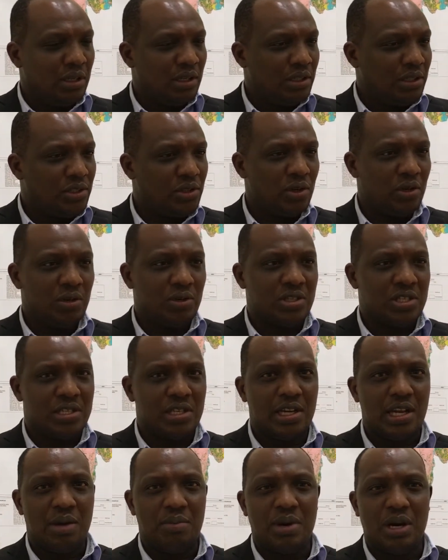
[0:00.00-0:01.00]
so
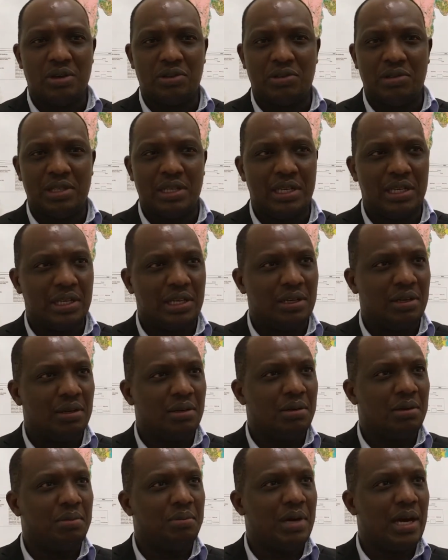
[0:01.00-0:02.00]
still about
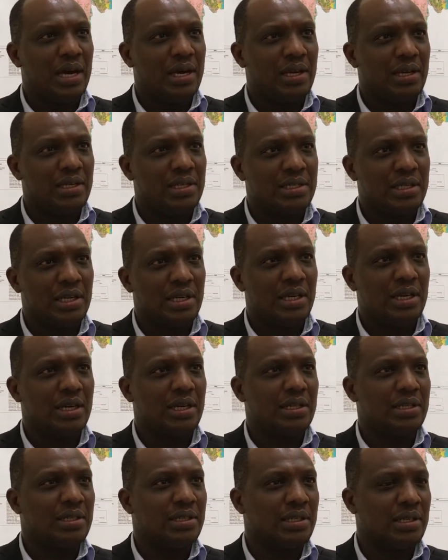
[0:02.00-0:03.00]
the
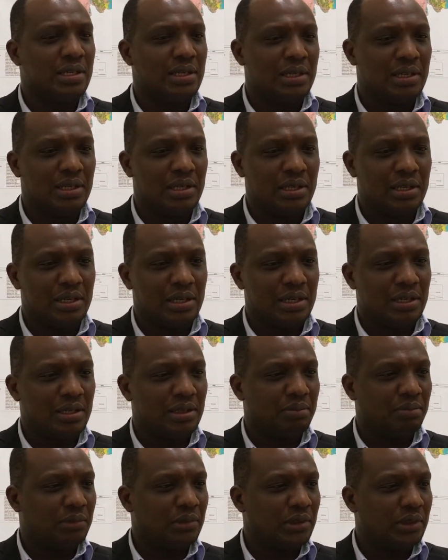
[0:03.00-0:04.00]
mindset,
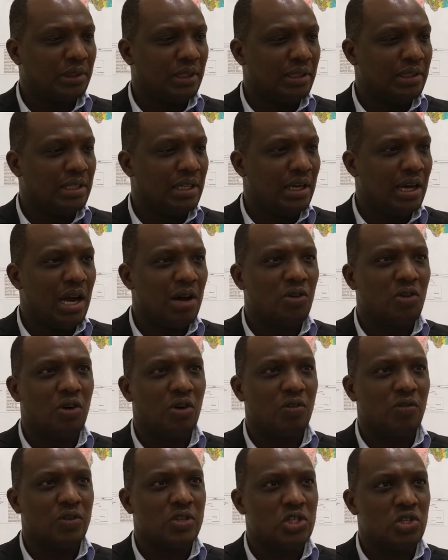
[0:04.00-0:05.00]
the lack
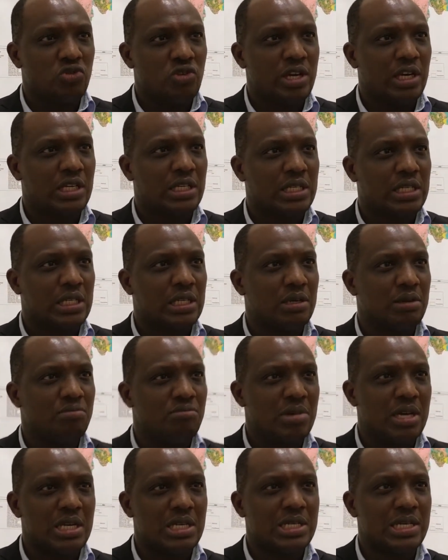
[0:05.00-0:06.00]
of strict
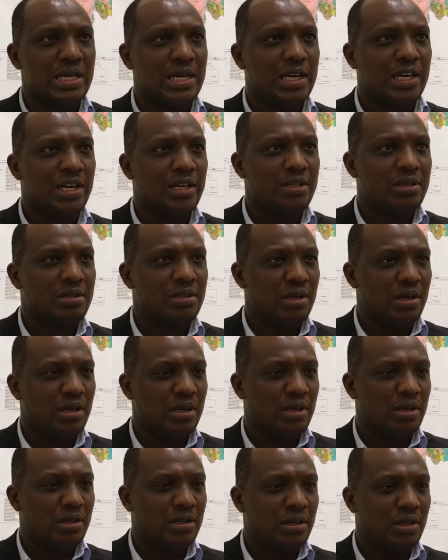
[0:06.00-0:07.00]
measures
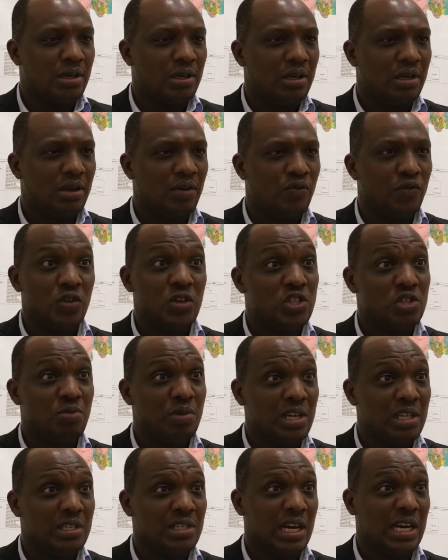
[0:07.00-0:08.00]
and
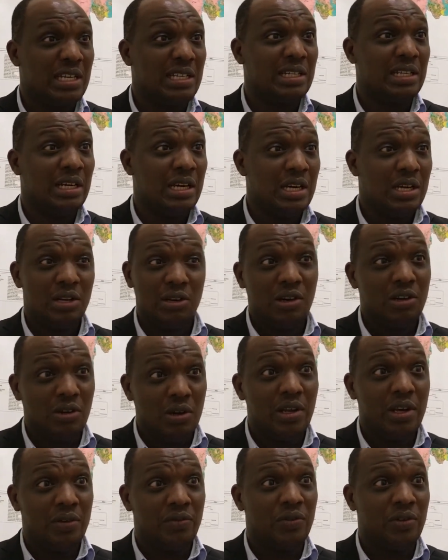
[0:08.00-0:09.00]
enforcement at a local
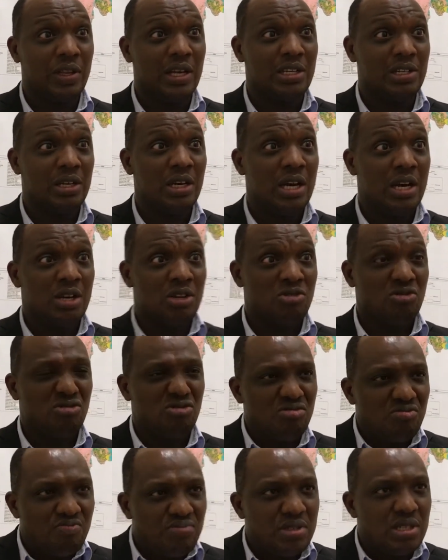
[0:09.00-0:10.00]
level that
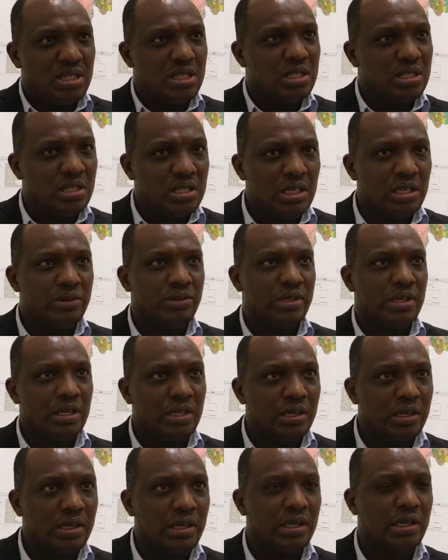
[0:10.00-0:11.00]
should be
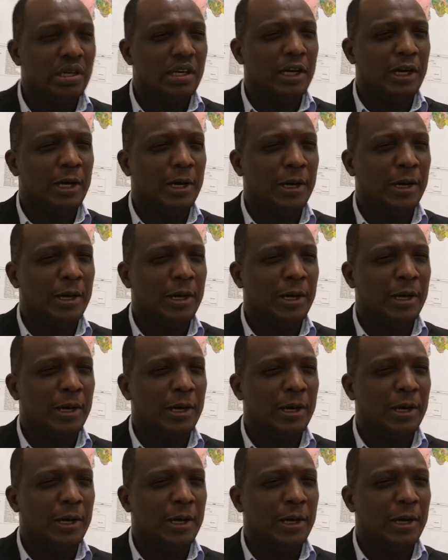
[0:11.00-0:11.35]
really,